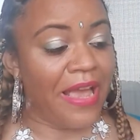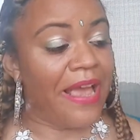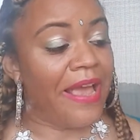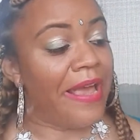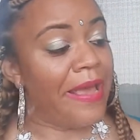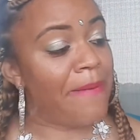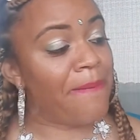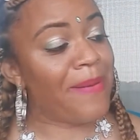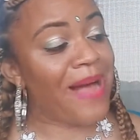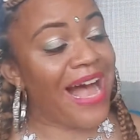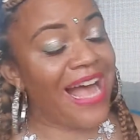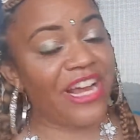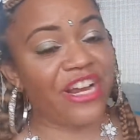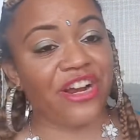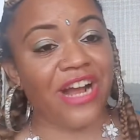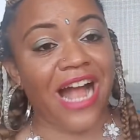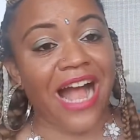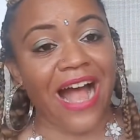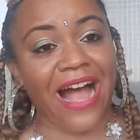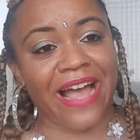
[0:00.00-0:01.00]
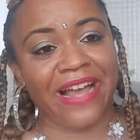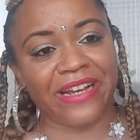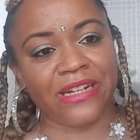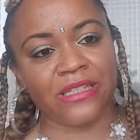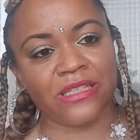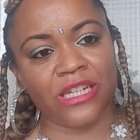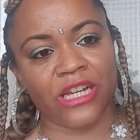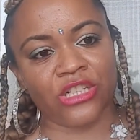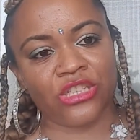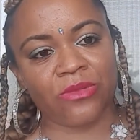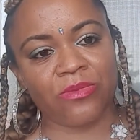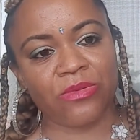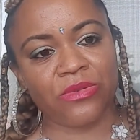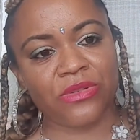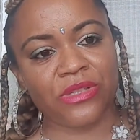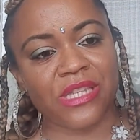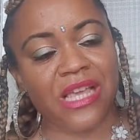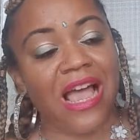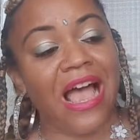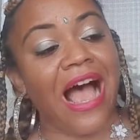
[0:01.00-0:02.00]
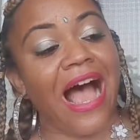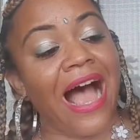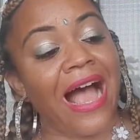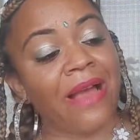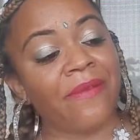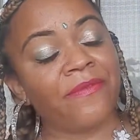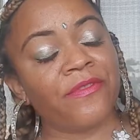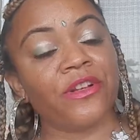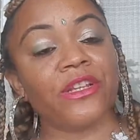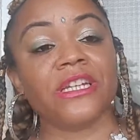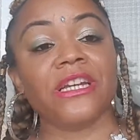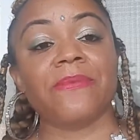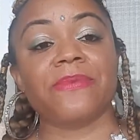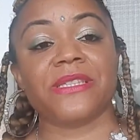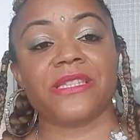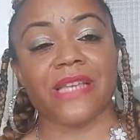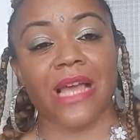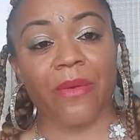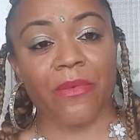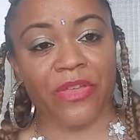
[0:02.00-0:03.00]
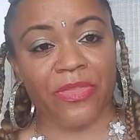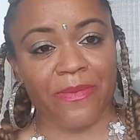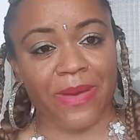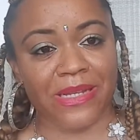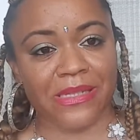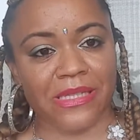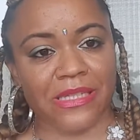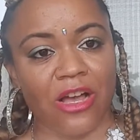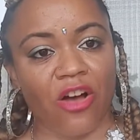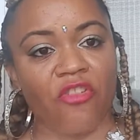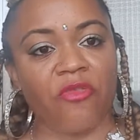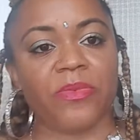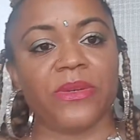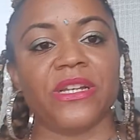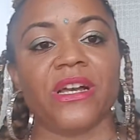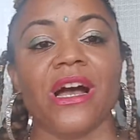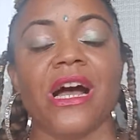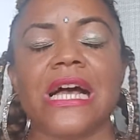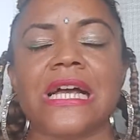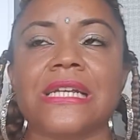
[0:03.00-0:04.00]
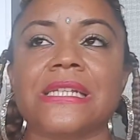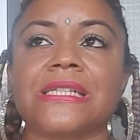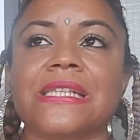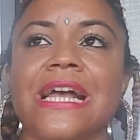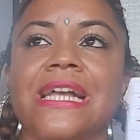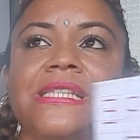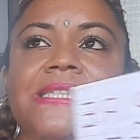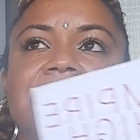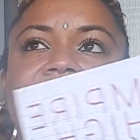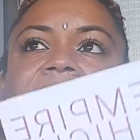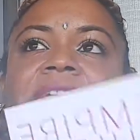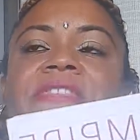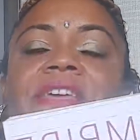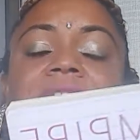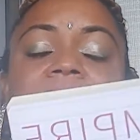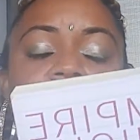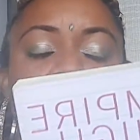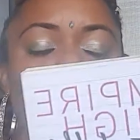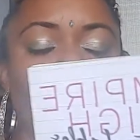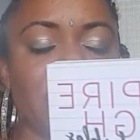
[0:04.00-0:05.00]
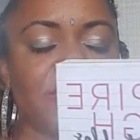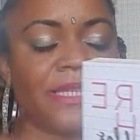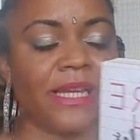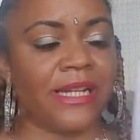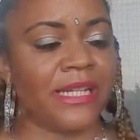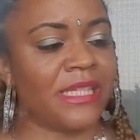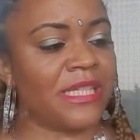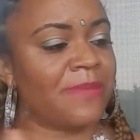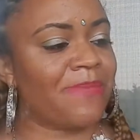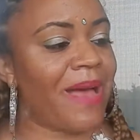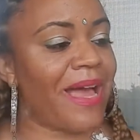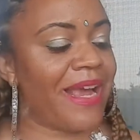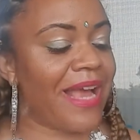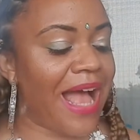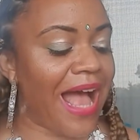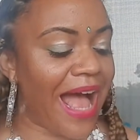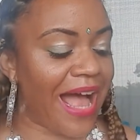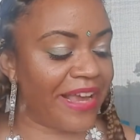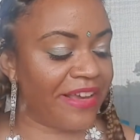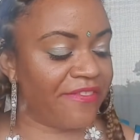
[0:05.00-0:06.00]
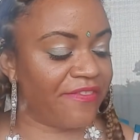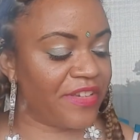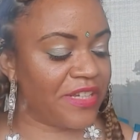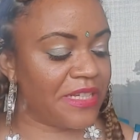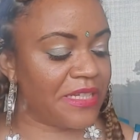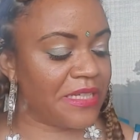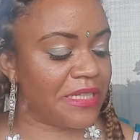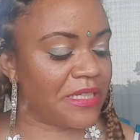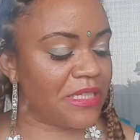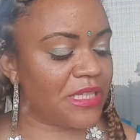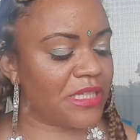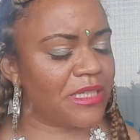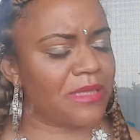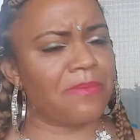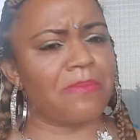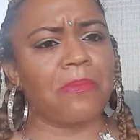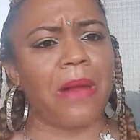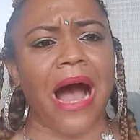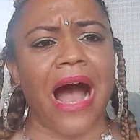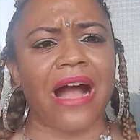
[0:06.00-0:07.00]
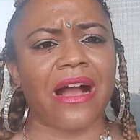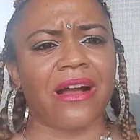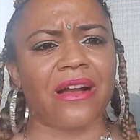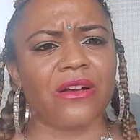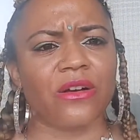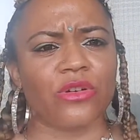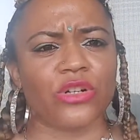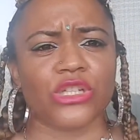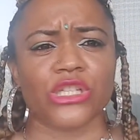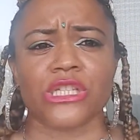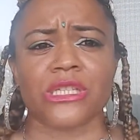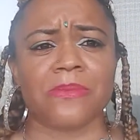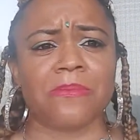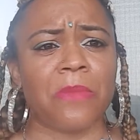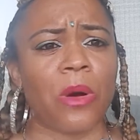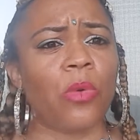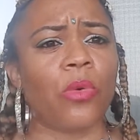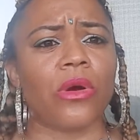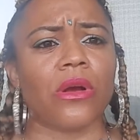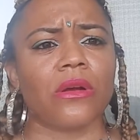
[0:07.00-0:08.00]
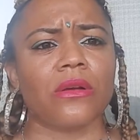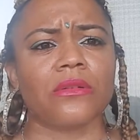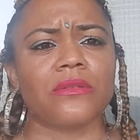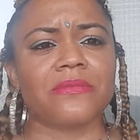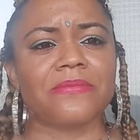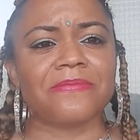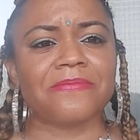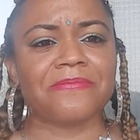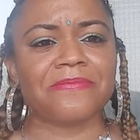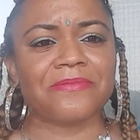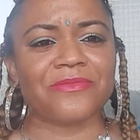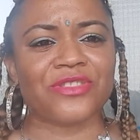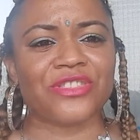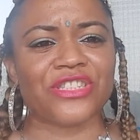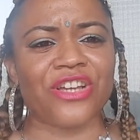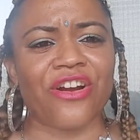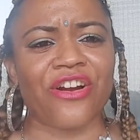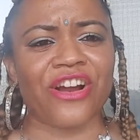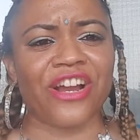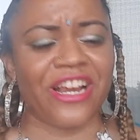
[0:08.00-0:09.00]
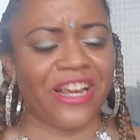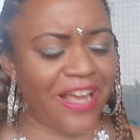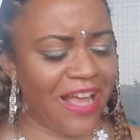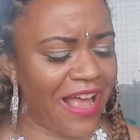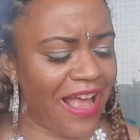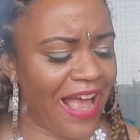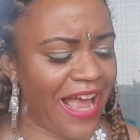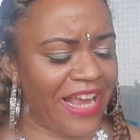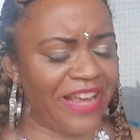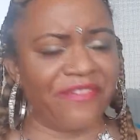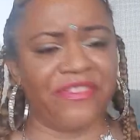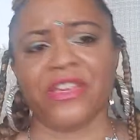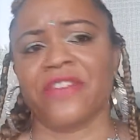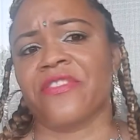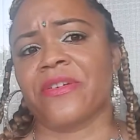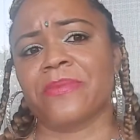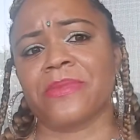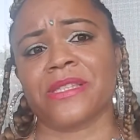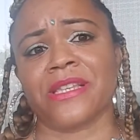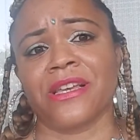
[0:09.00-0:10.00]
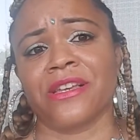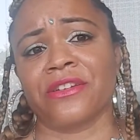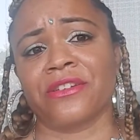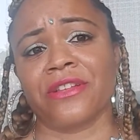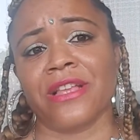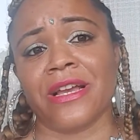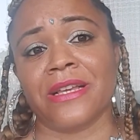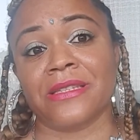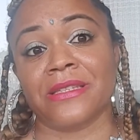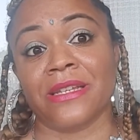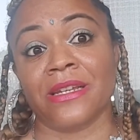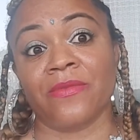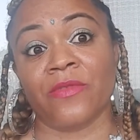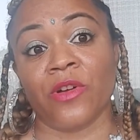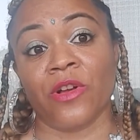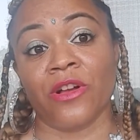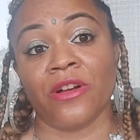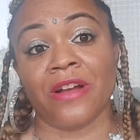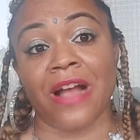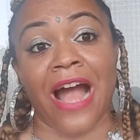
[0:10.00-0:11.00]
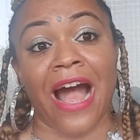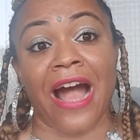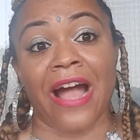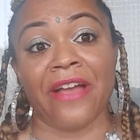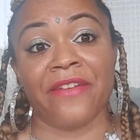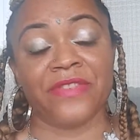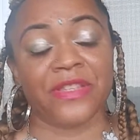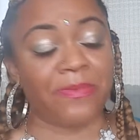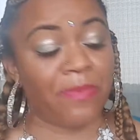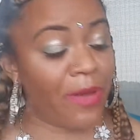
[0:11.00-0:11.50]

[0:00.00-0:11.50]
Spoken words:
Empire High Untouchables. I'm really upset with myself because I said that I wasn't. This is by Ivy Smock or Smoke. Sorry, Ivy, if I'm saying your last name wrong, Ives.